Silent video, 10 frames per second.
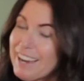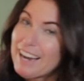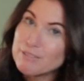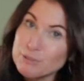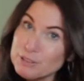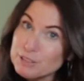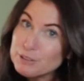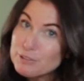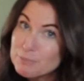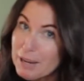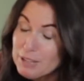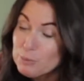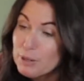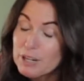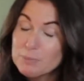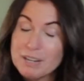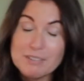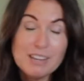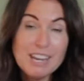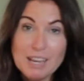I have to include some underwear
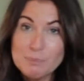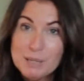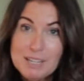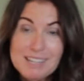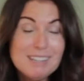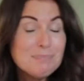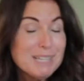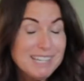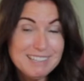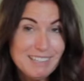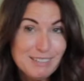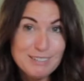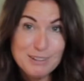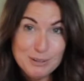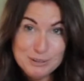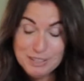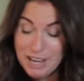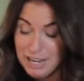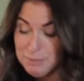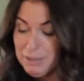because I can't be in bikinis the whole
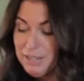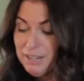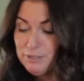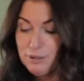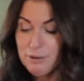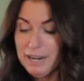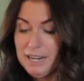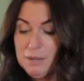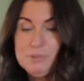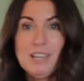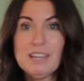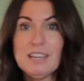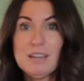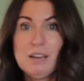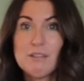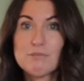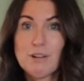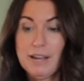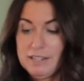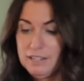time, so I am taking a
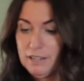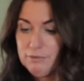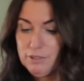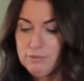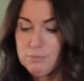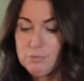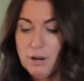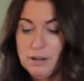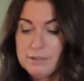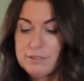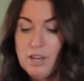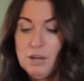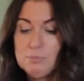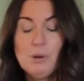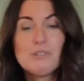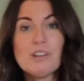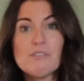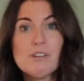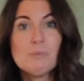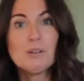variety of different bras, most of
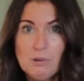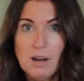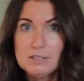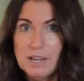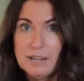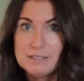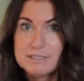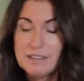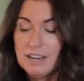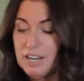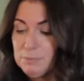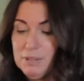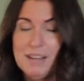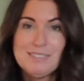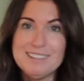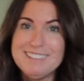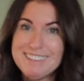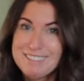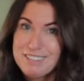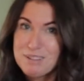them bralette towelettes, nothing
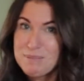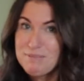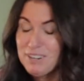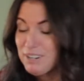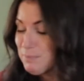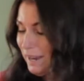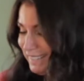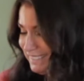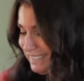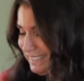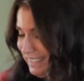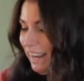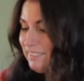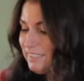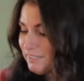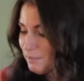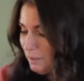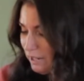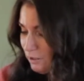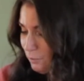that's going to be very binding, and then some
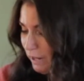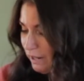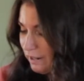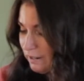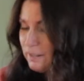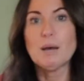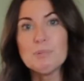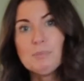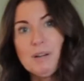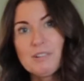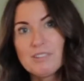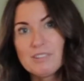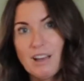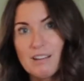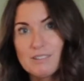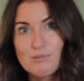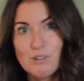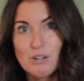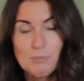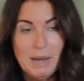underwear, a couple of pairs of socks
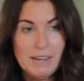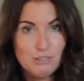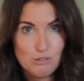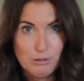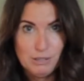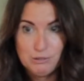for my trail